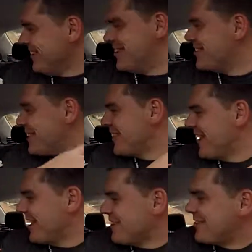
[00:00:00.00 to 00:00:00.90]
You didn't see
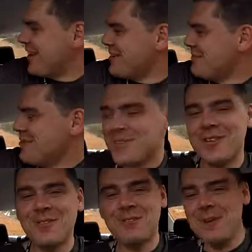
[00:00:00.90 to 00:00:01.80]
that last time. It was
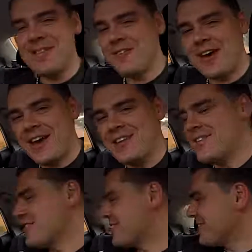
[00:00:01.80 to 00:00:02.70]
it was been there for
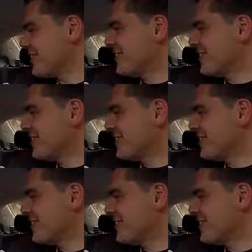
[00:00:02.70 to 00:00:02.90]
ages.